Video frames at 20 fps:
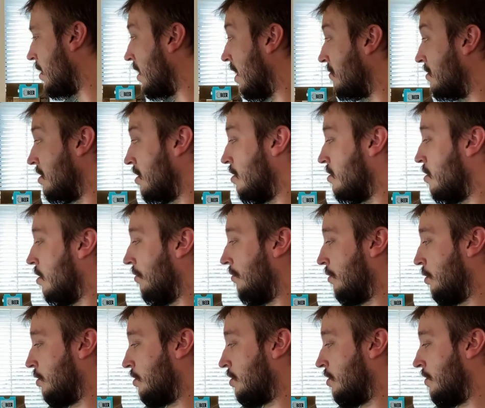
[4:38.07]
love to know your
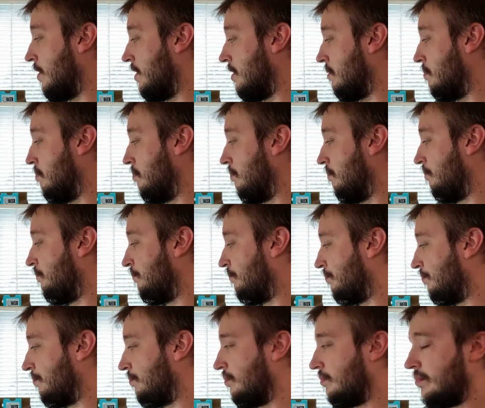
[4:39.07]
thoughts on this
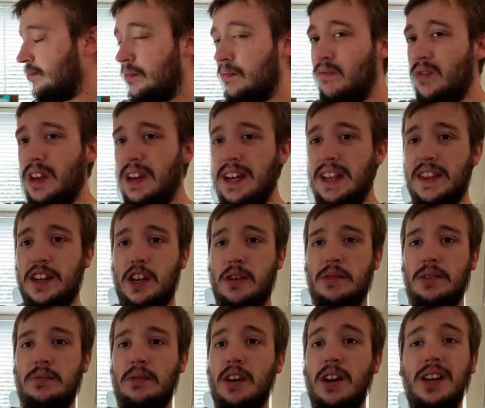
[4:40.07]
in the
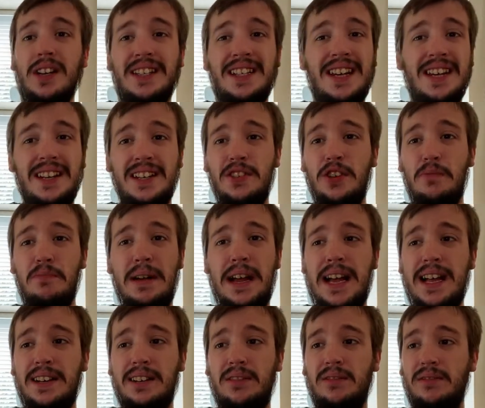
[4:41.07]
comments below. Like I said, it's not
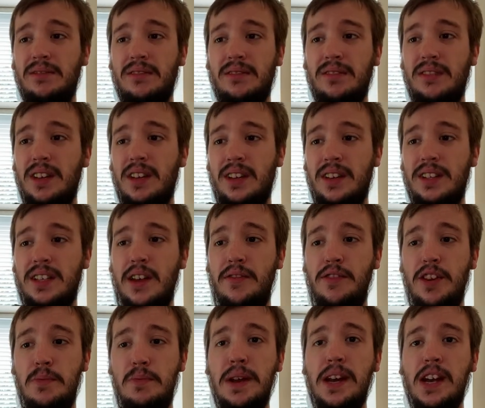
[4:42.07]
bad.
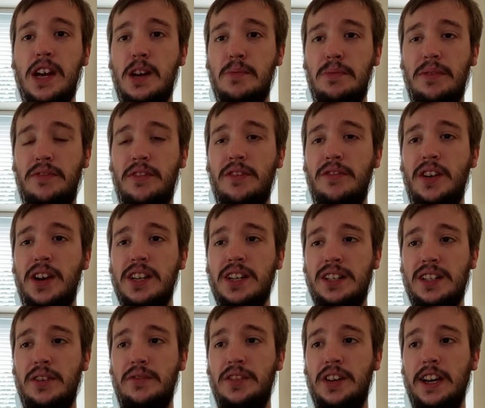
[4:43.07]
Definitely pick it up if you find
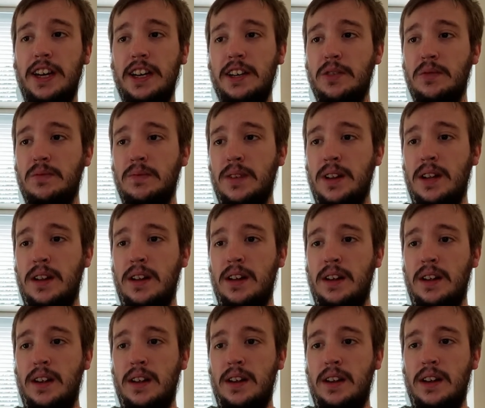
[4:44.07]
yourself in a Lidl.
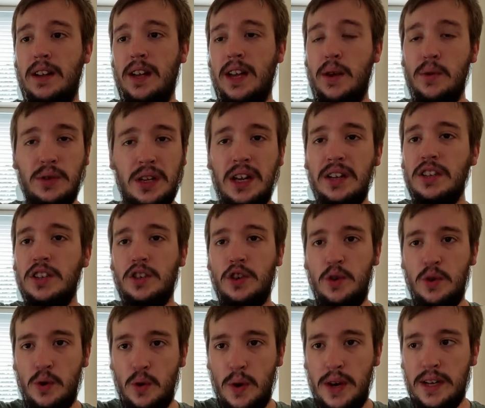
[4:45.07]
It was under
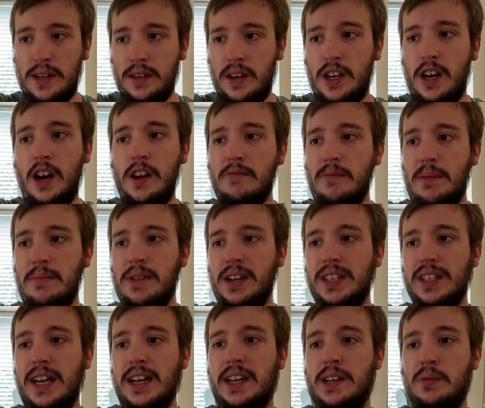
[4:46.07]
£2. I can't remember
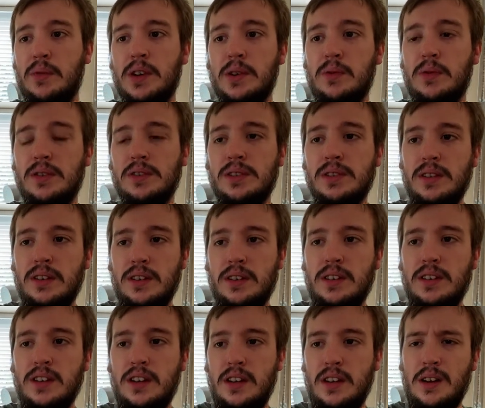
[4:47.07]
exactly what it was.
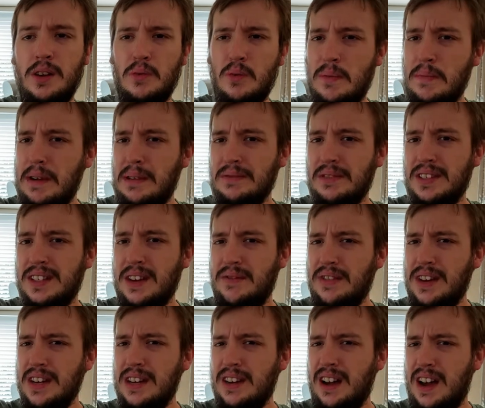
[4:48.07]

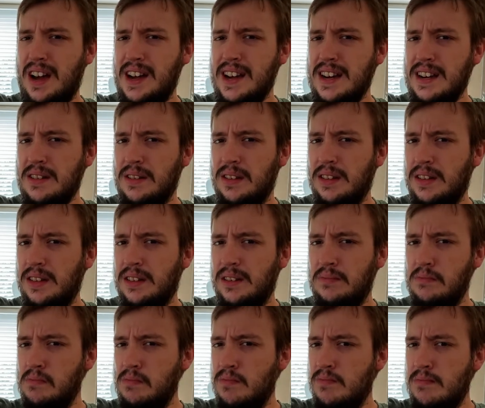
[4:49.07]
£1.79,
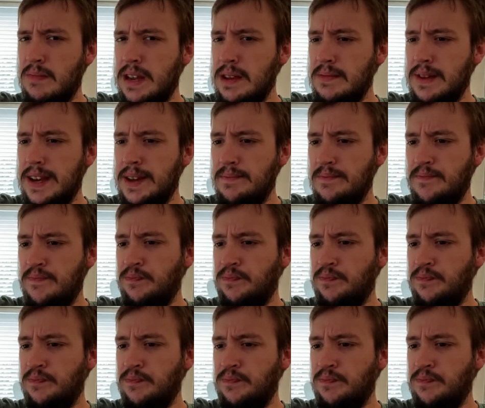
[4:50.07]
maybe.